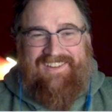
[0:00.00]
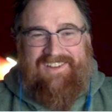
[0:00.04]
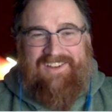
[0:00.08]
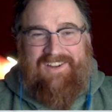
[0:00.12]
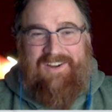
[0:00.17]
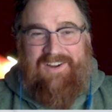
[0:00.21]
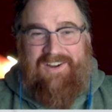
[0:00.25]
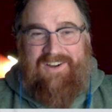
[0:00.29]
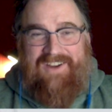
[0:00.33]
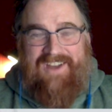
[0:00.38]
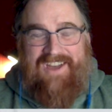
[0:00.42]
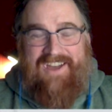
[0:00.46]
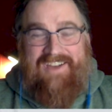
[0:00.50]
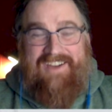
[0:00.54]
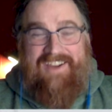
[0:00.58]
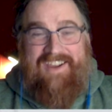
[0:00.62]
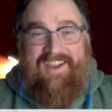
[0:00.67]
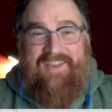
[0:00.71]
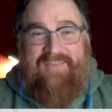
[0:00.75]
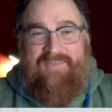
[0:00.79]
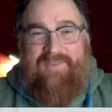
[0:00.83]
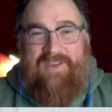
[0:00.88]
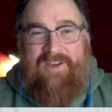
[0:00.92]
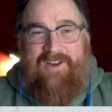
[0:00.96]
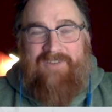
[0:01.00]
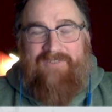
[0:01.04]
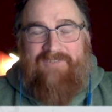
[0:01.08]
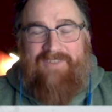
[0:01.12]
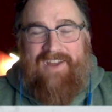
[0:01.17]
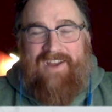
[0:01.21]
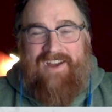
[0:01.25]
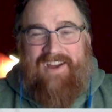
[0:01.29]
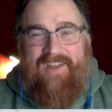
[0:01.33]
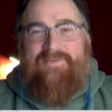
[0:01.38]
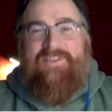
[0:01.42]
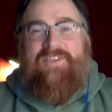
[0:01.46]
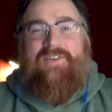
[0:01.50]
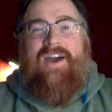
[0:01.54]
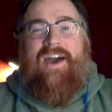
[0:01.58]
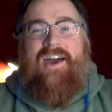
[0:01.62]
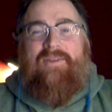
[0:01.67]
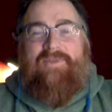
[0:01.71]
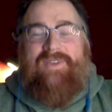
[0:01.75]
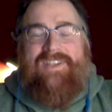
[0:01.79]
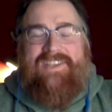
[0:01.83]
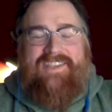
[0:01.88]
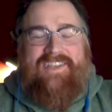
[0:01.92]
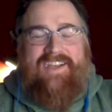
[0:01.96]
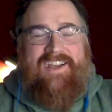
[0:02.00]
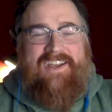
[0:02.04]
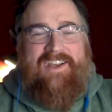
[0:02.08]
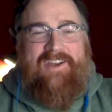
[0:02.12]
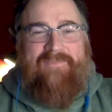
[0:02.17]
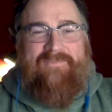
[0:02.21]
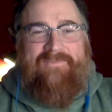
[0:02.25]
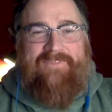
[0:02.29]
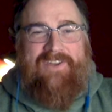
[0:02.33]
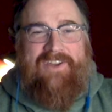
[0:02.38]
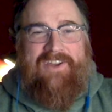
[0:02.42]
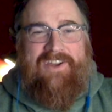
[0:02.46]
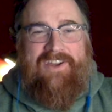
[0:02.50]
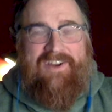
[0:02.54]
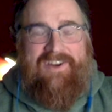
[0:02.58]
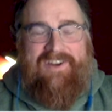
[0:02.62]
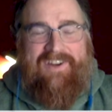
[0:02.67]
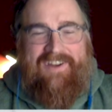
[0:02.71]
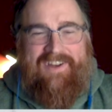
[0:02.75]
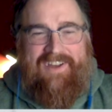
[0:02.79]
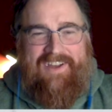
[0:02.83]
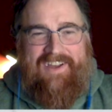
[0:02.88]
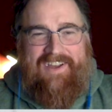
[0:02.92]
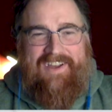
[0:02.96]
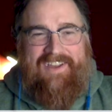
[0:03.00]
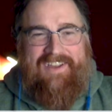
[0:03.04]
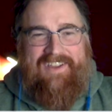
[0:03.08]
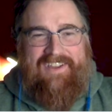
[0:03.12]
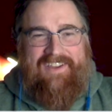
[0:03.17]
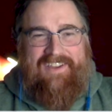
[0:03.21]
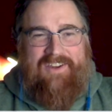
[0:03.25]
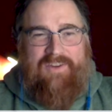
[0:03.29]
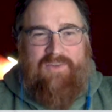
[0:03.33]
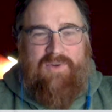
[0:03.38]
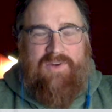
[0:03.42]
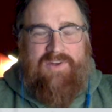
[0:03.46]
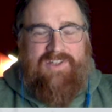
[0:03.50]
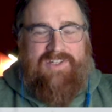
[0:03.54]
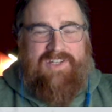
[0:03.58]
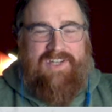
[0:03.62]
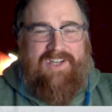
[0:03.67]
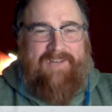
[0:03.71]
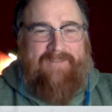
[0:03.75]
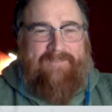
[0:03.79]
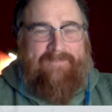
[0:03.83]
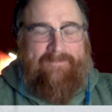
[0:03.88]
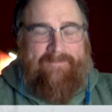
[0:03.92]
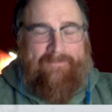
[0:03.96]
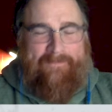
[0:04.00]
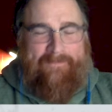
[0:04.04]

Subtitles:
Oh, now you're getting me all fired up. So how do we sign up for your workshop?